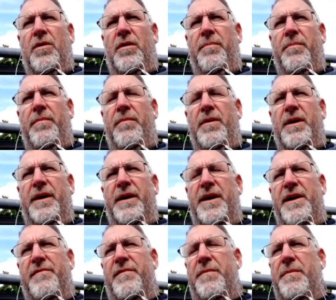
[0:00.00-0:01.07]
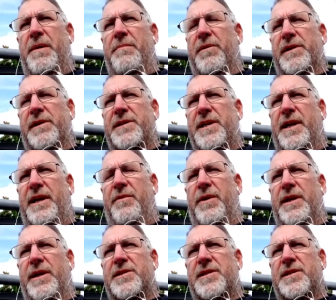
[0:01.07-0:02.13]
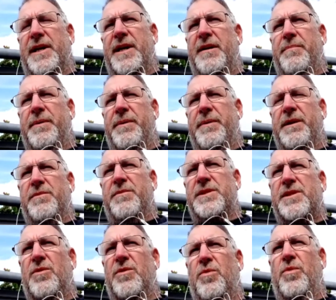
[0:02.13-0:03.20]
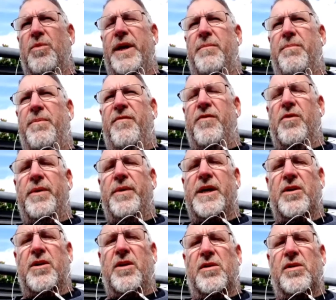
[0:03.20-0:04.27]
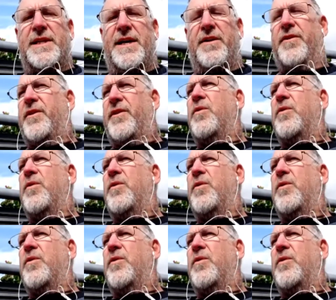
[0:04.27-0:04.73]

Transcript: a, I can't remember exactly when it started, but it was the week before we got locked down on a